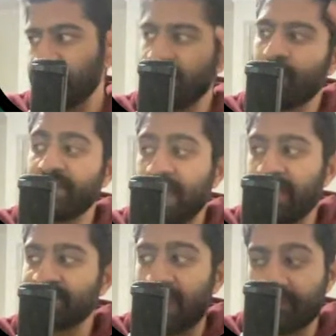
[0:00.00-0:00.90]
Now, he
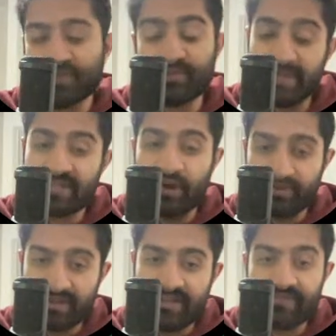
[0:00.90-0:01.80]
has averaged better
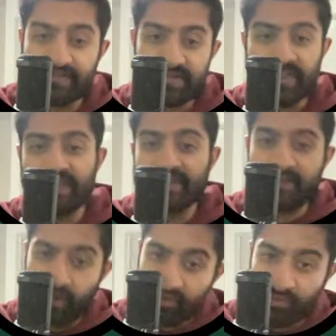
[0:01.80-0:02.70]
on the left this year than he
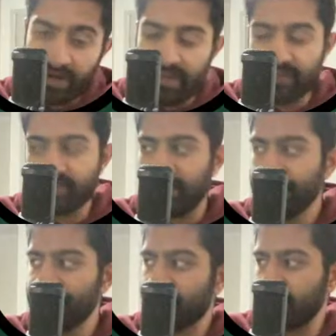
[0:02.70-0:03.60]
did on the right-hand side.